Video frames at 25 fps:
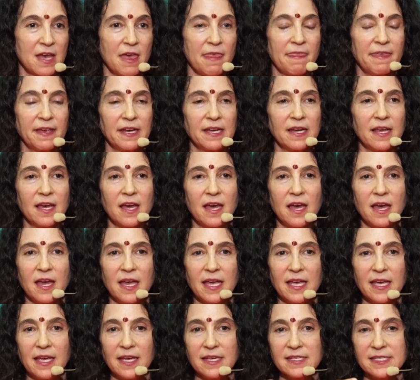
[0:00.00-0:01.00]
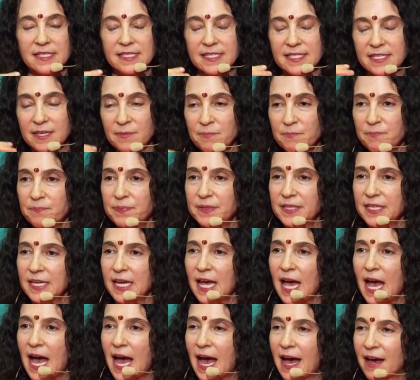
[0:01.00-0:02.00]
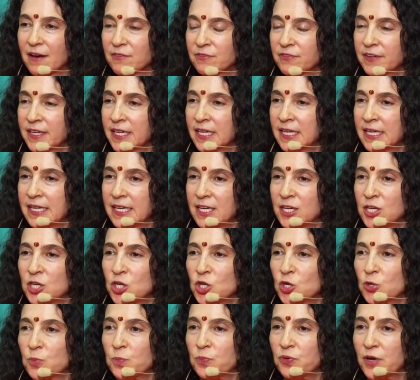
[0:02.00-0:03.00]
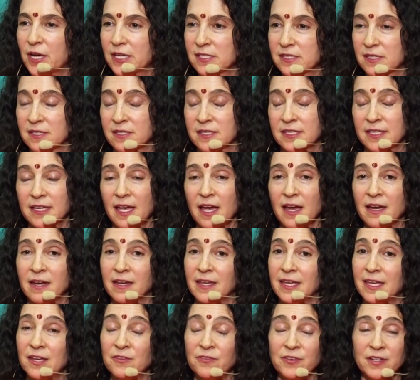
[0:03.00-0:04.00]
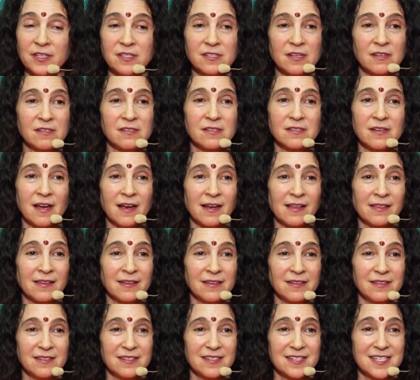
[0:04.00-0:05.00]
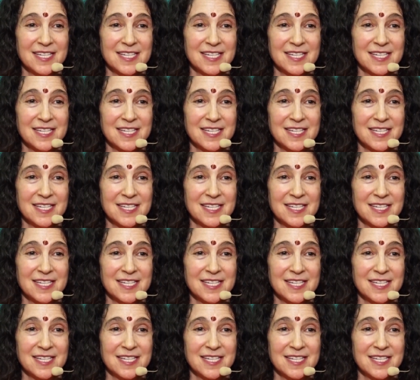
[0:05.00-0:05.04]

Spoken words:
That simply having it in your presence, again, even if it's on silent,